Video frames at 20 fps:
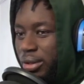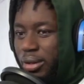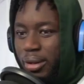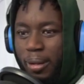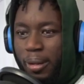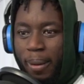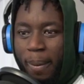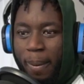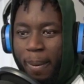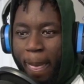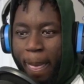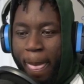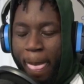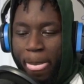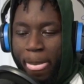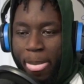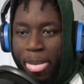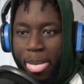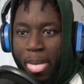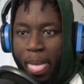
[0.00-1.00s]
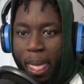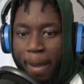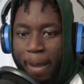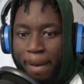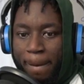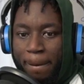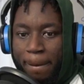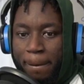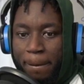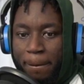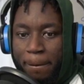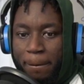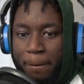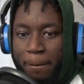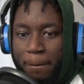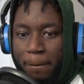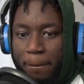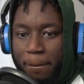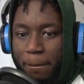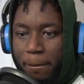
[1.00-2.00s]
Nobody speaks.